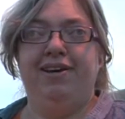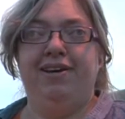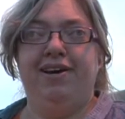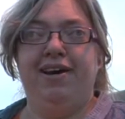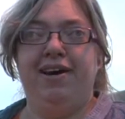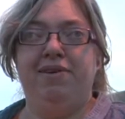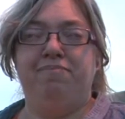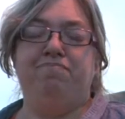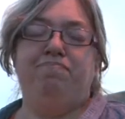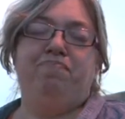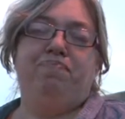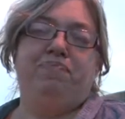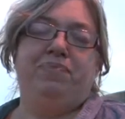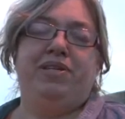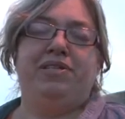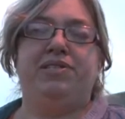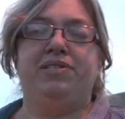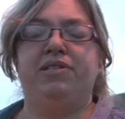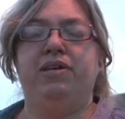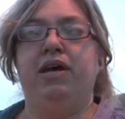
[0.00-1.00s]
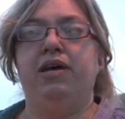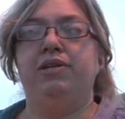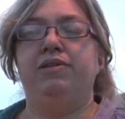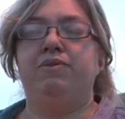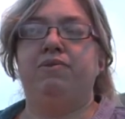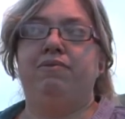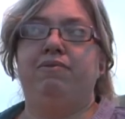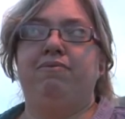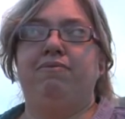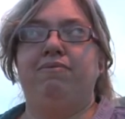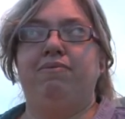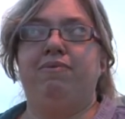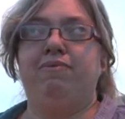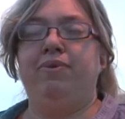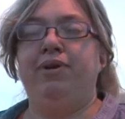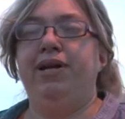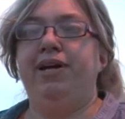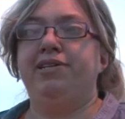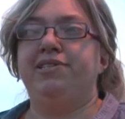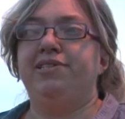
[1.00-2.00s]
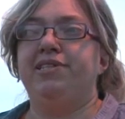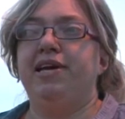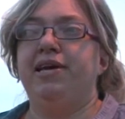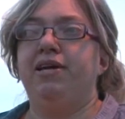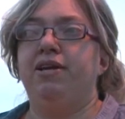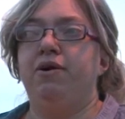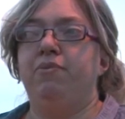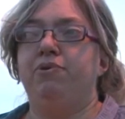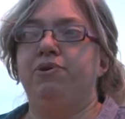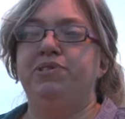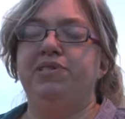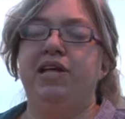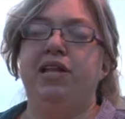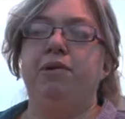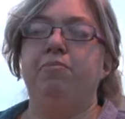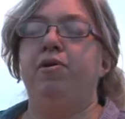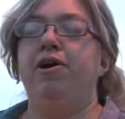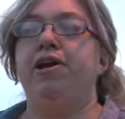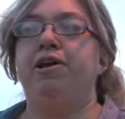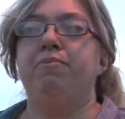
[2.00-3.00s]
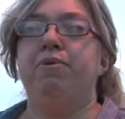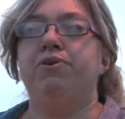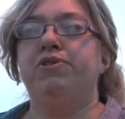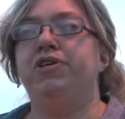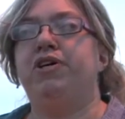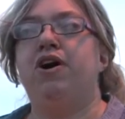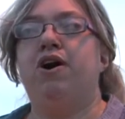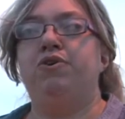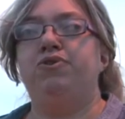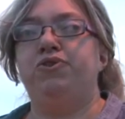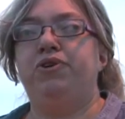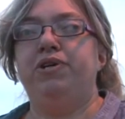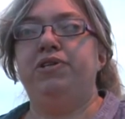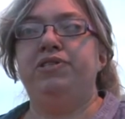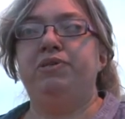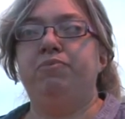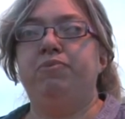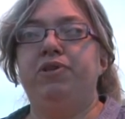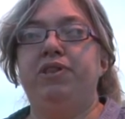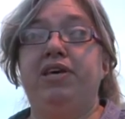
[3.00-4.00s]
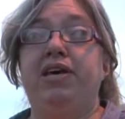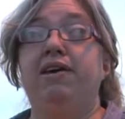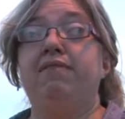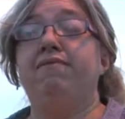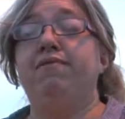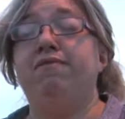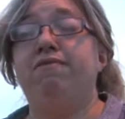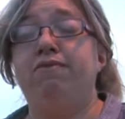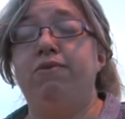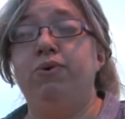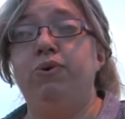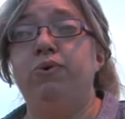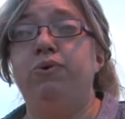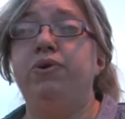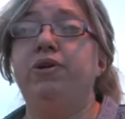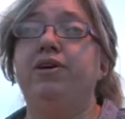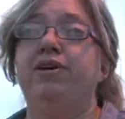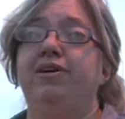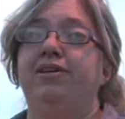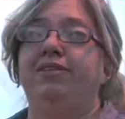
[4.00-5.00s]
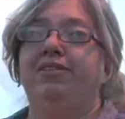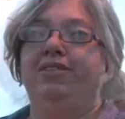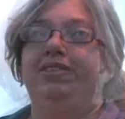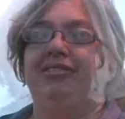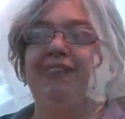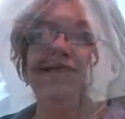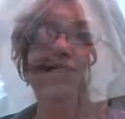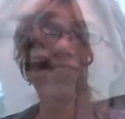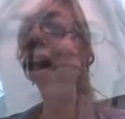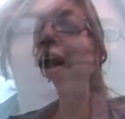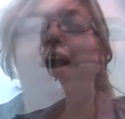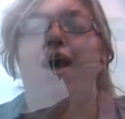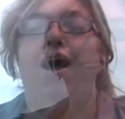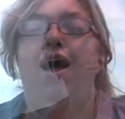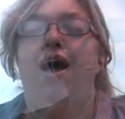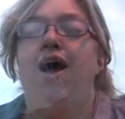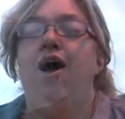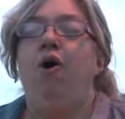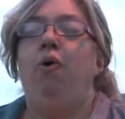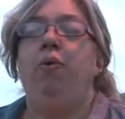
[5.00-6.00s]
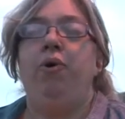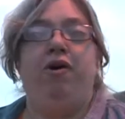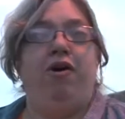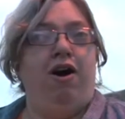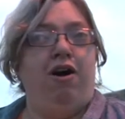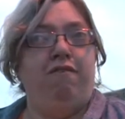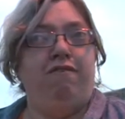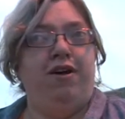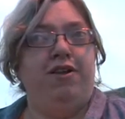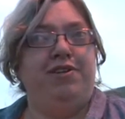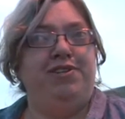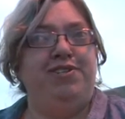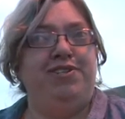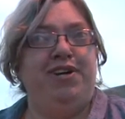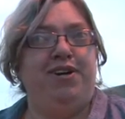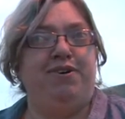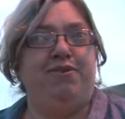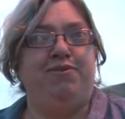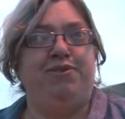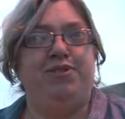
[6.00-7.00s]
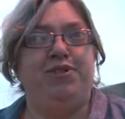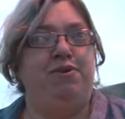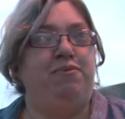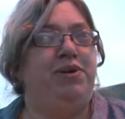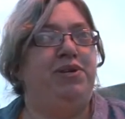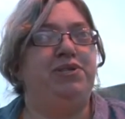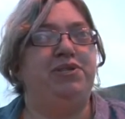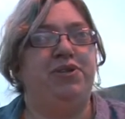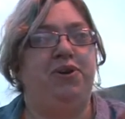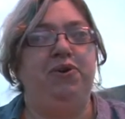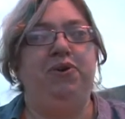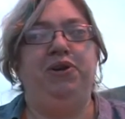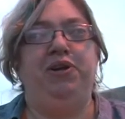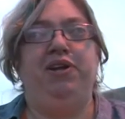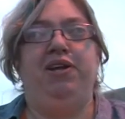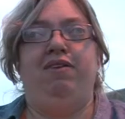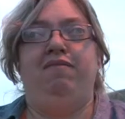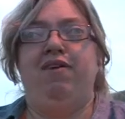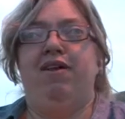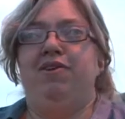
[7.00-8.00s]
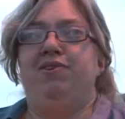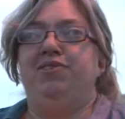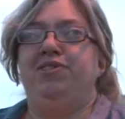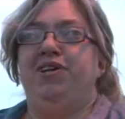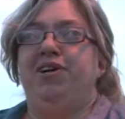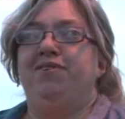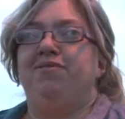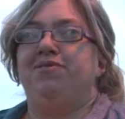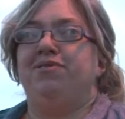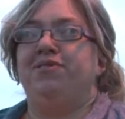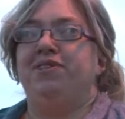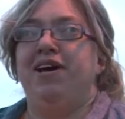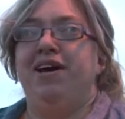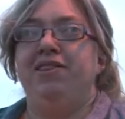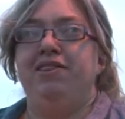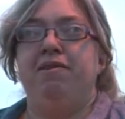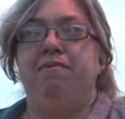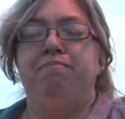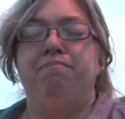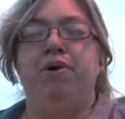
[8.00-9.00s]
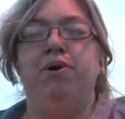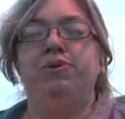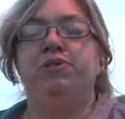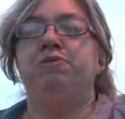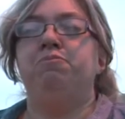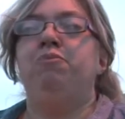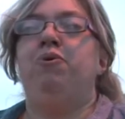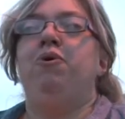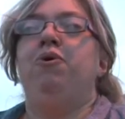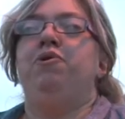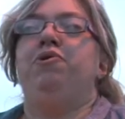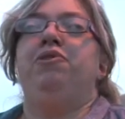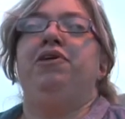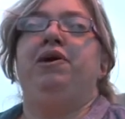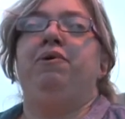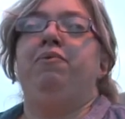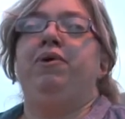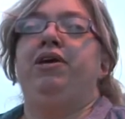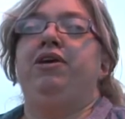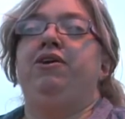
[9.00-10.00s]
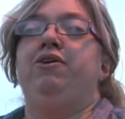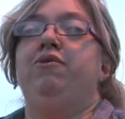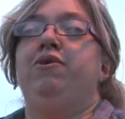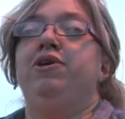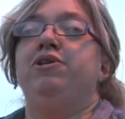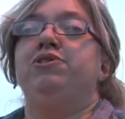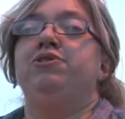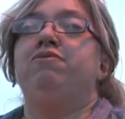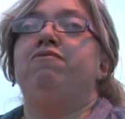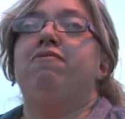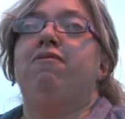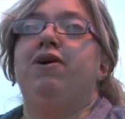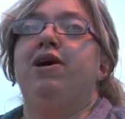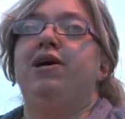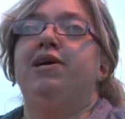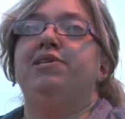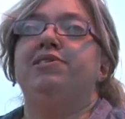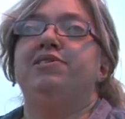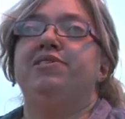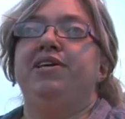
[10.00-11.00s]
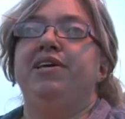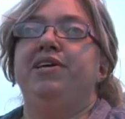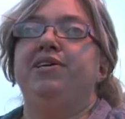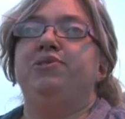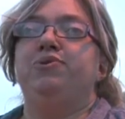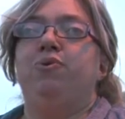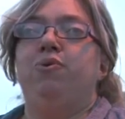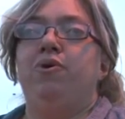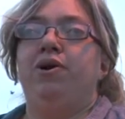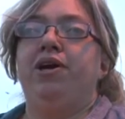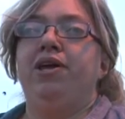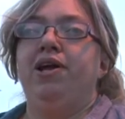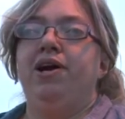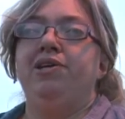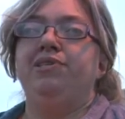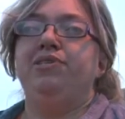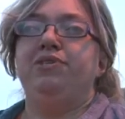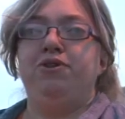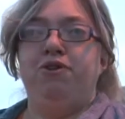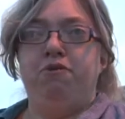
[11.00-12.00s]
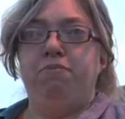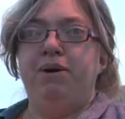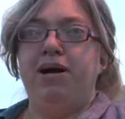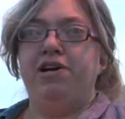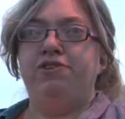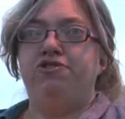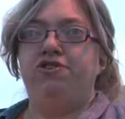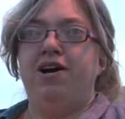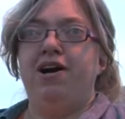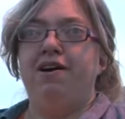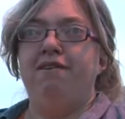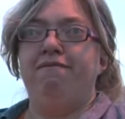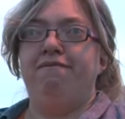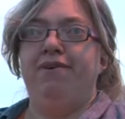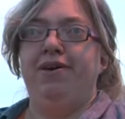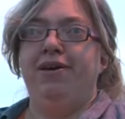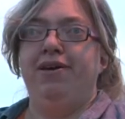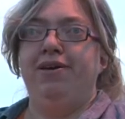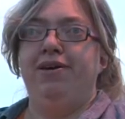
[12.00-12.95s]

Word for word: And it's, it, we like to say, you know, we're celebrating multiculturalism with the gift of food. We're all volunteer, so we certainly need volunteers. And the most important thing what you can do for us is organize a tote bag drive.